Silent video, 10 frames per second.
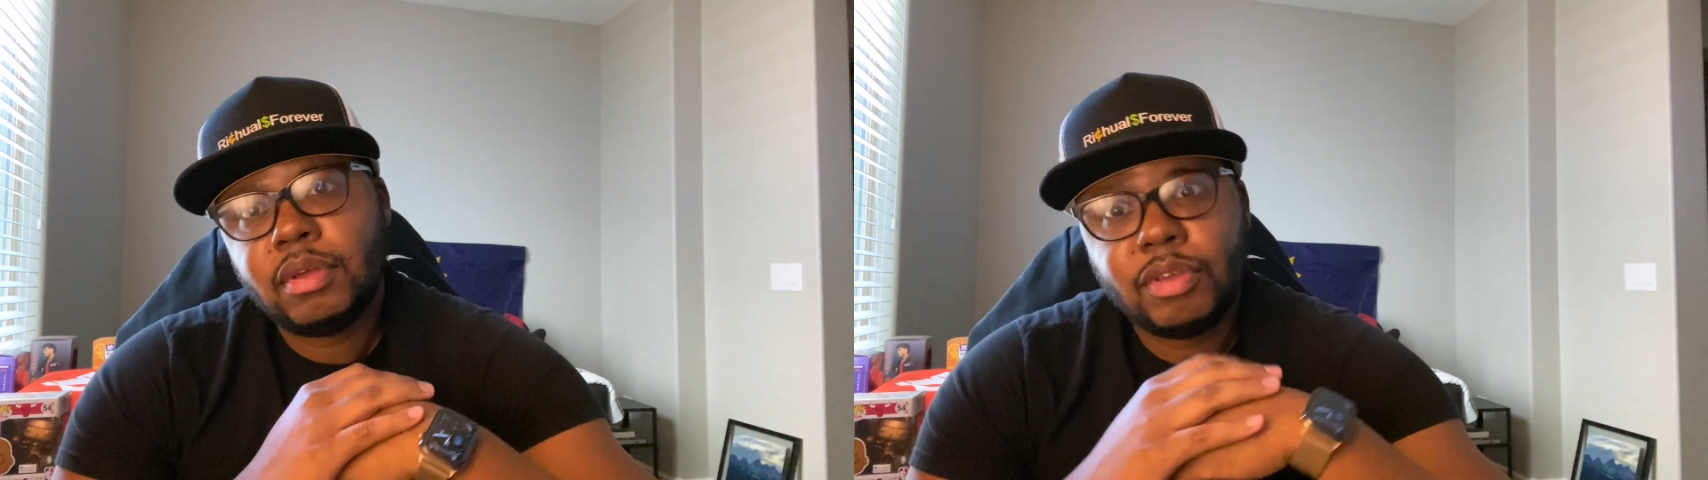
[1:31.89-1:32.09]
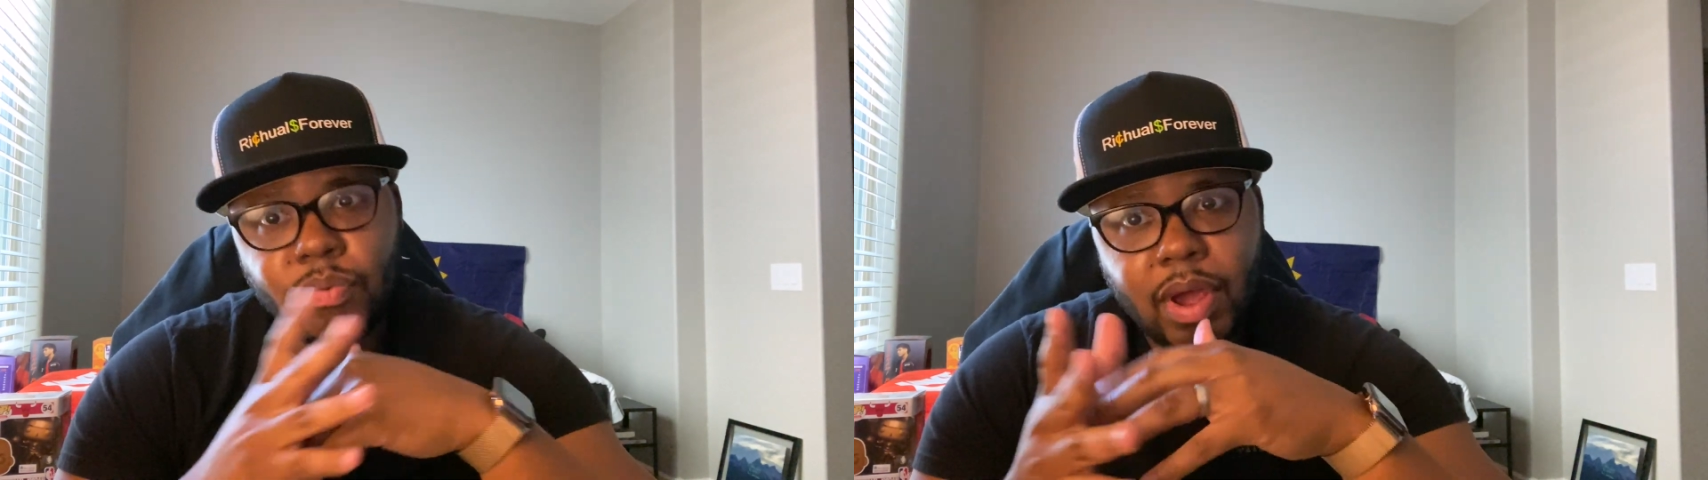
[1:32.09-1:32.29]

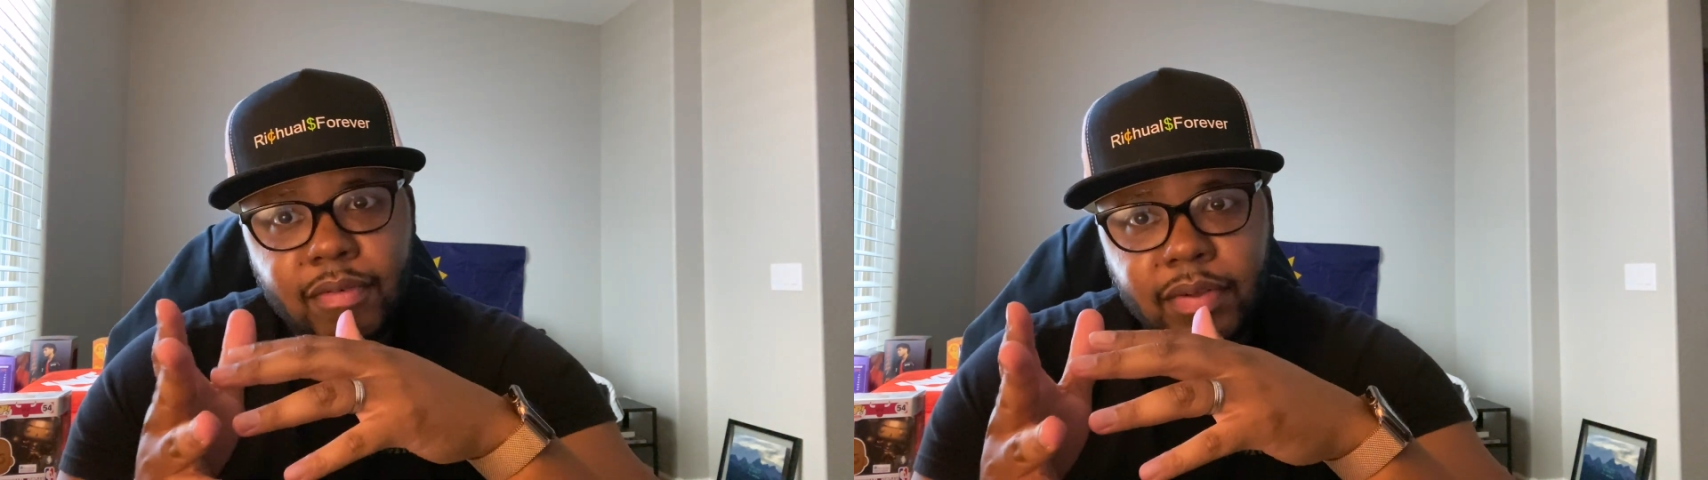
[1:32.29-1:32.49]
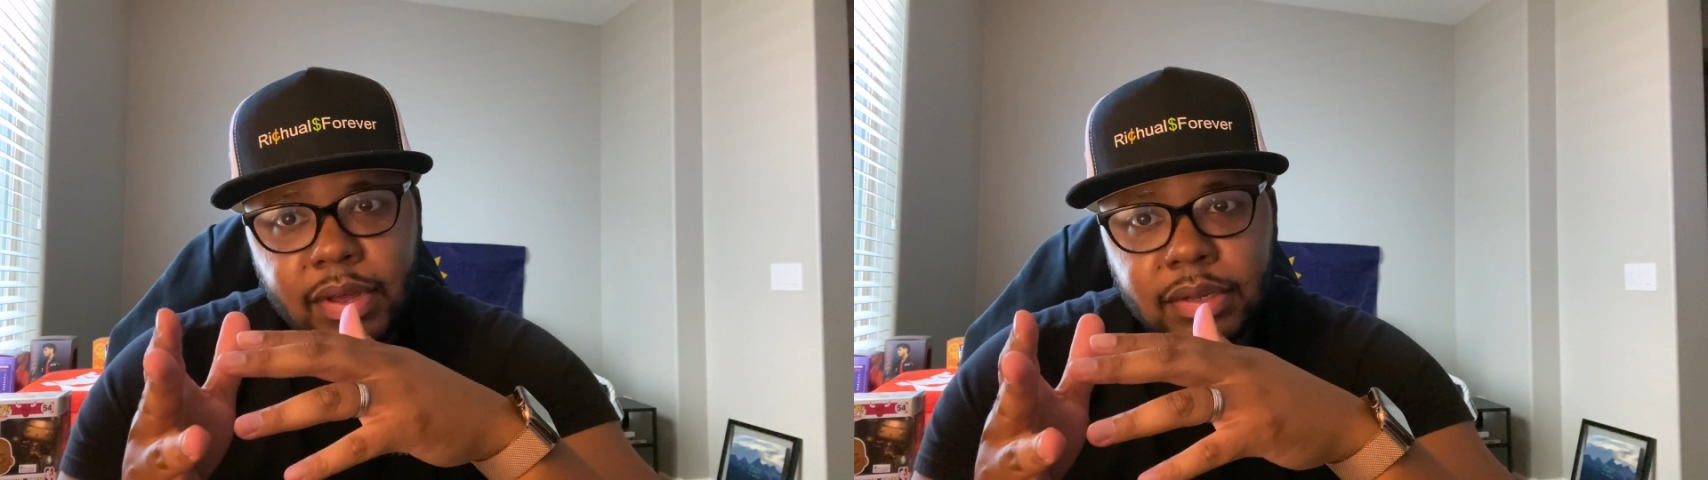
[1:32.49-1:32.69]
You ready
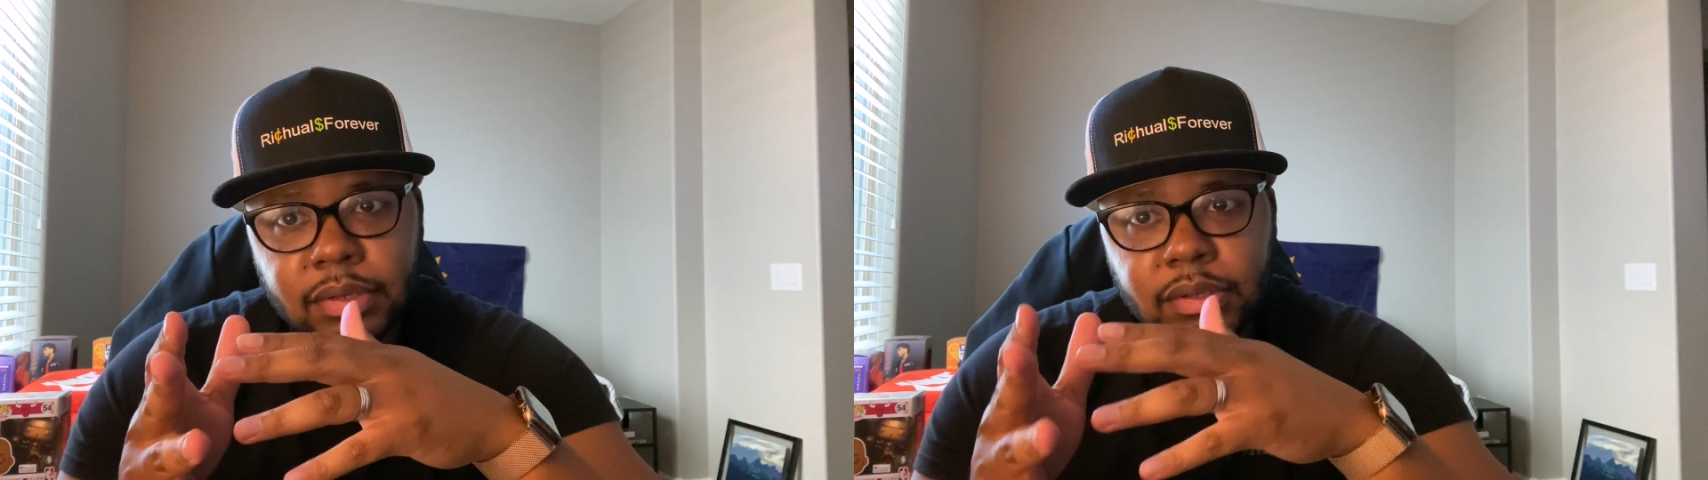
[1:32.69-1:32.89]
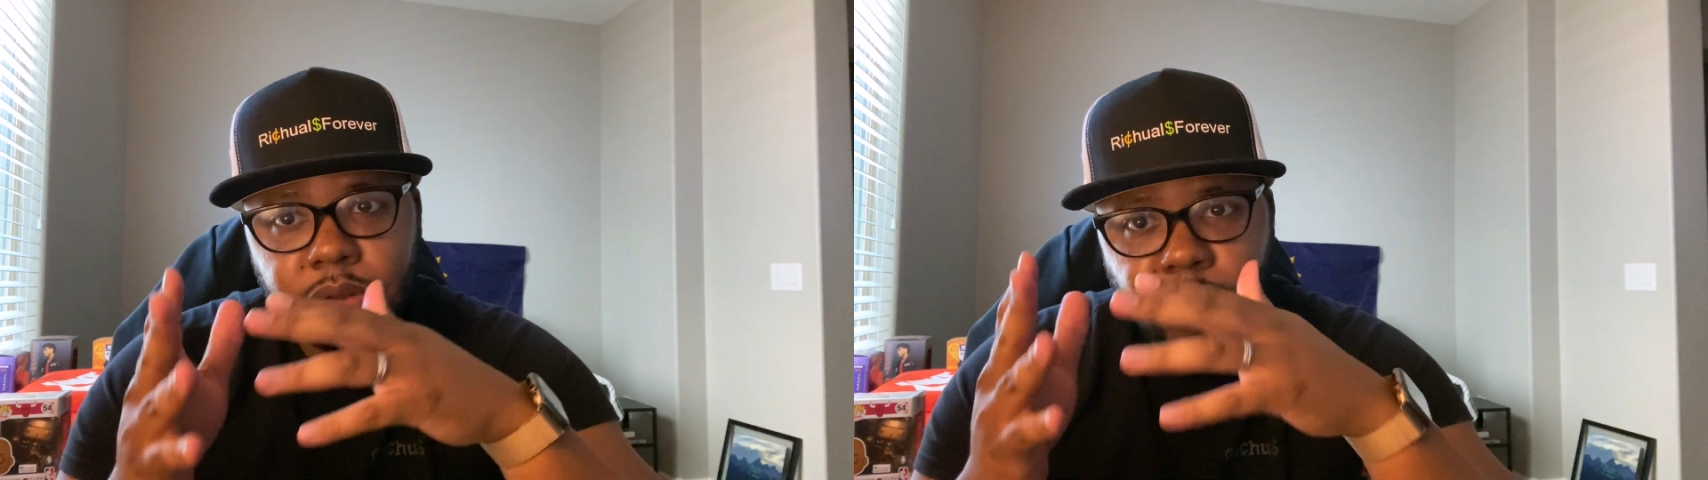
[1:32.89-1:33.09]
for these?
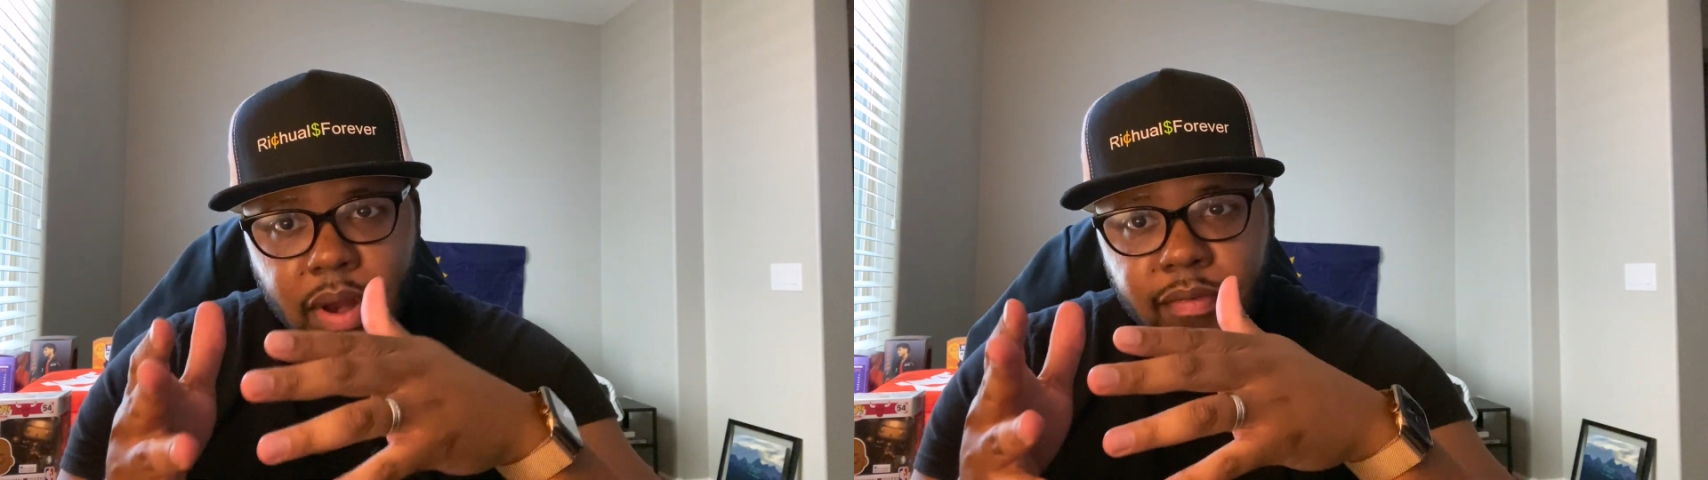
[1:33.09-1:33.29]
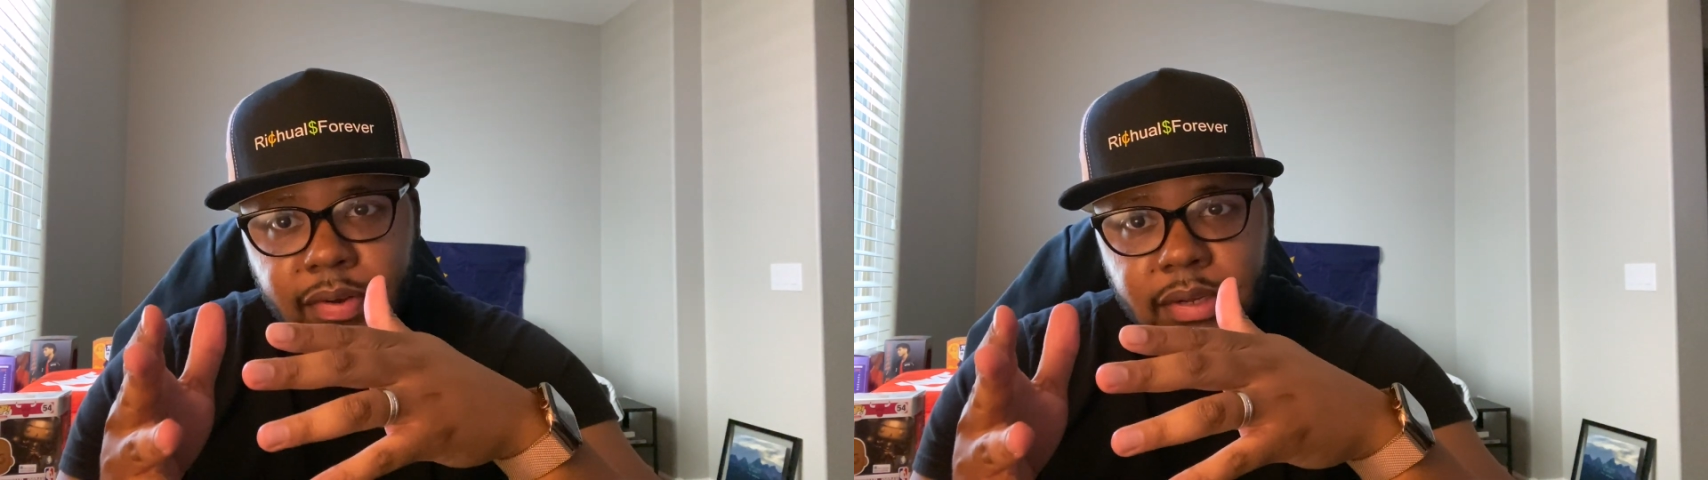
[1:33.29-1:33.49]
You
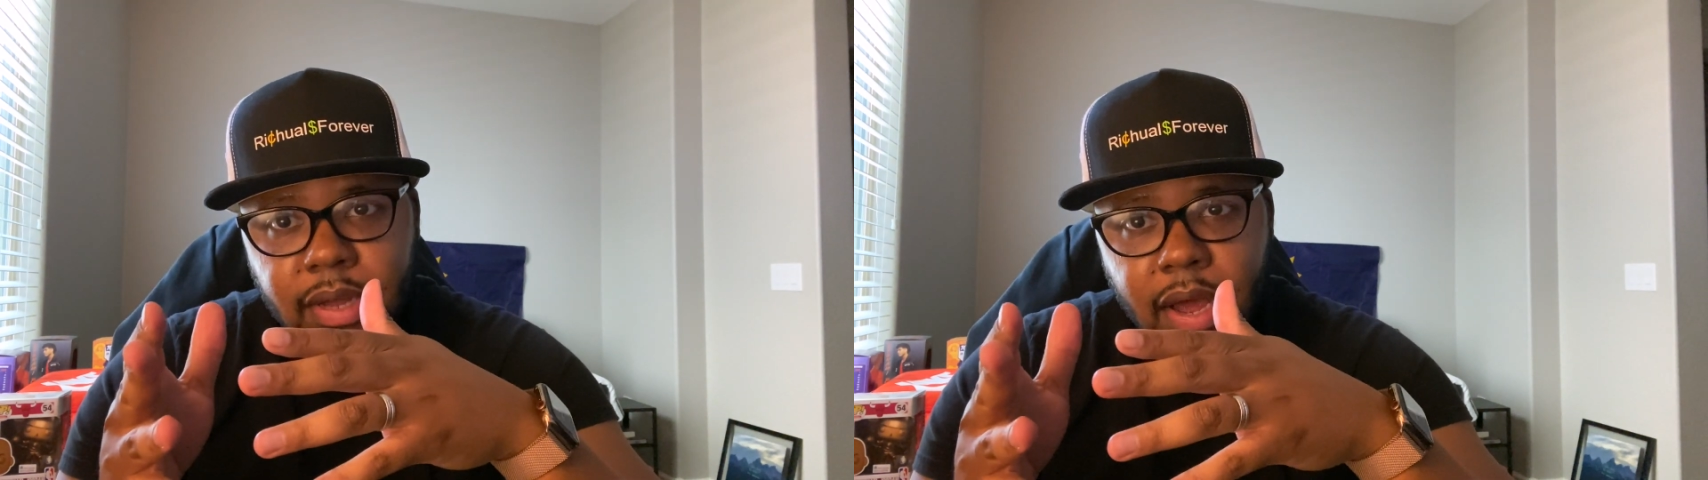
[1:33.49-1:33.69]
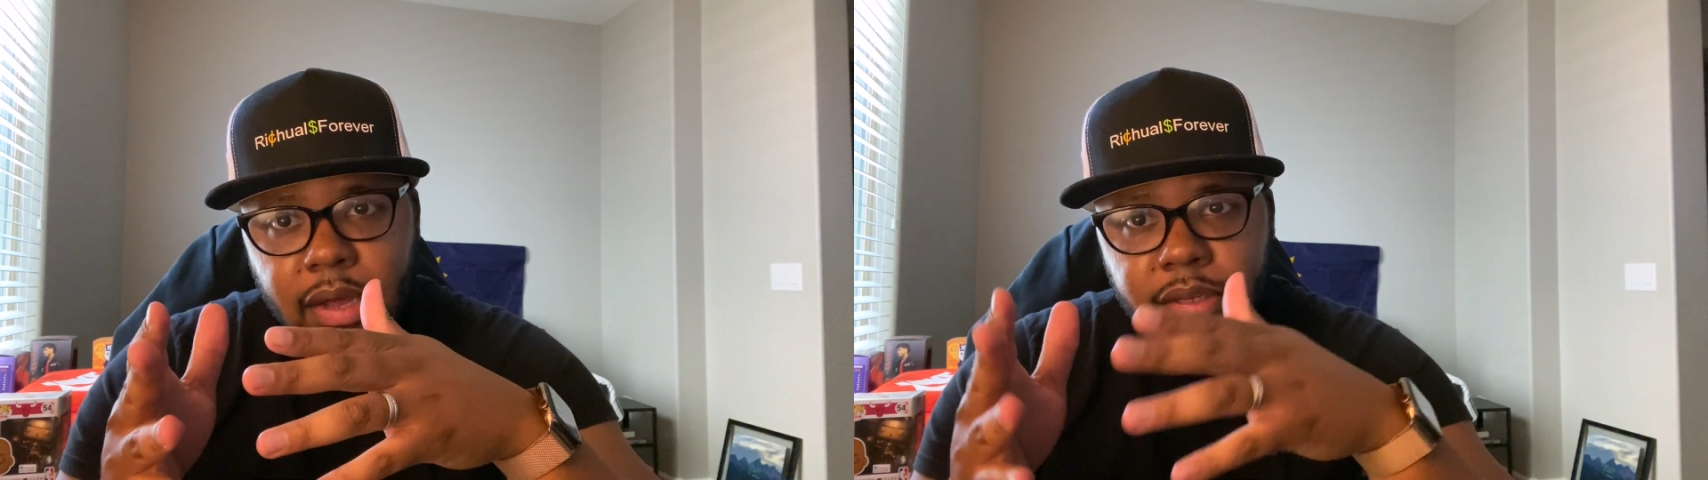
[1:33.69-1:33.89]
ready for this,
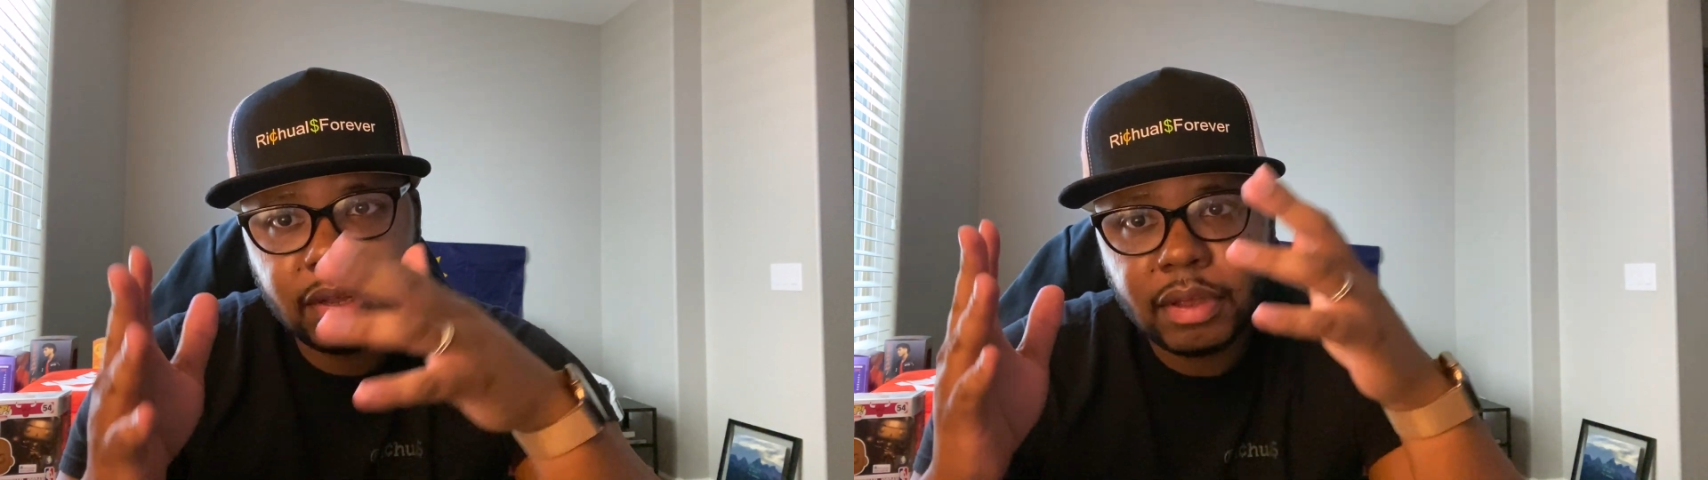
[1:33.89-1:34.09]
guys?